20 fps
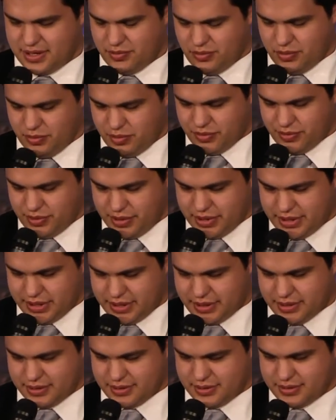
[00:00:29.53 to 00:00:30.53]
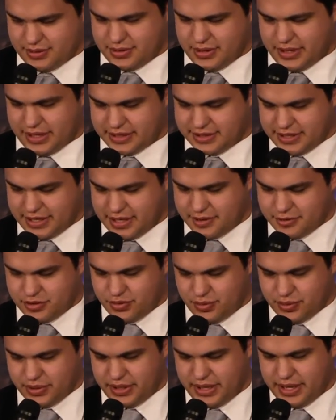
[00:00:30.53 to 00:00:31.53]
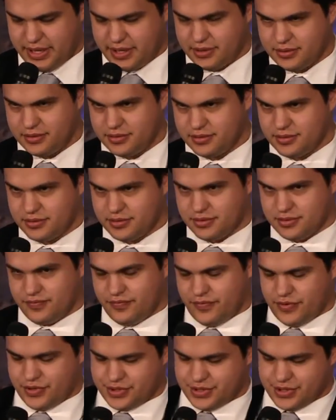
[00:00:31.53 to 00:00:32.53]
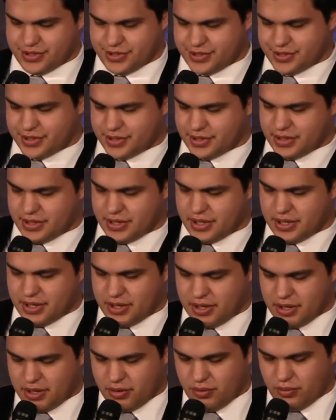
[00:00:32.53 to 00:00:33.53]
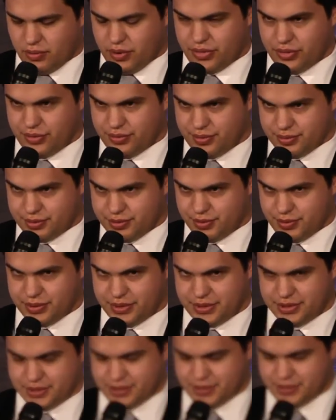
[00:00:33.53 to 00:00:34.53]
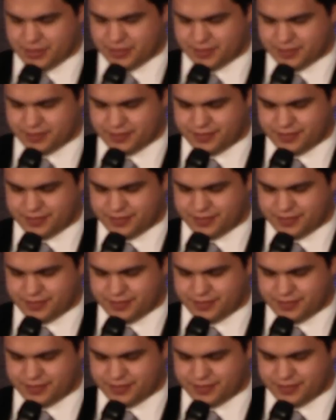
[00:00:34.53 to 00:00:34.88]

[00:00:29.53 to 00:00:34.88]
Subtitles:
We'll be reading Isaiah 28, verses 1 through 22.